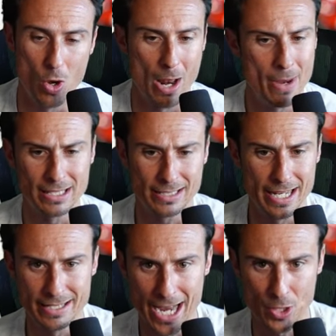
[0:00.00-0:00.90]
And I'm not
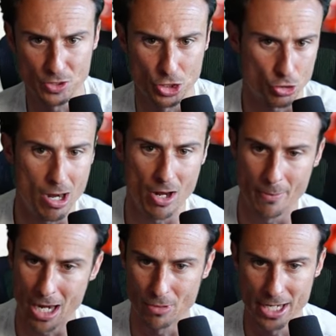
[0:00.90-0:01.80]
saying Daniels is Stroud. I'm
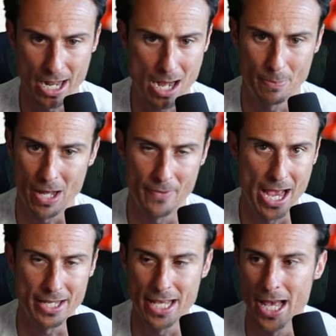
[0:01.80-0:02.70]
not ready to hop on
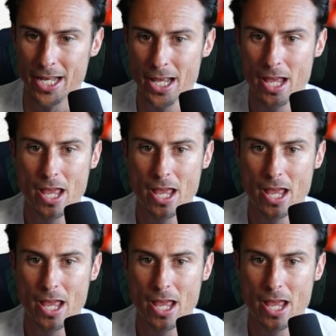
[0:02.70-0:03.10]
that yet.